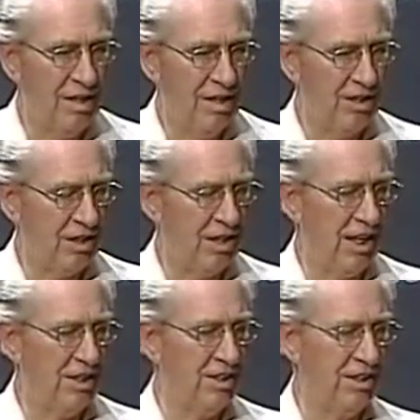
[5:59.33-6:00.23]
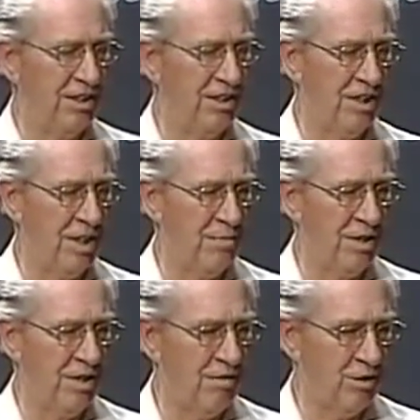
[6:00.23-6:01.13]
And the classic example
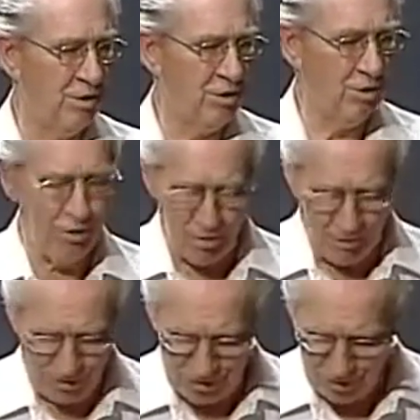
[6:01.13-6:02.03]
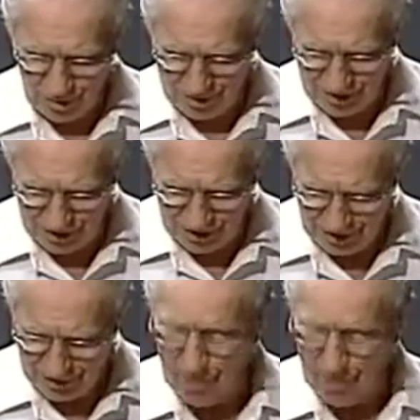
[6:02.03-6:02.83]
I've used over and over, and I never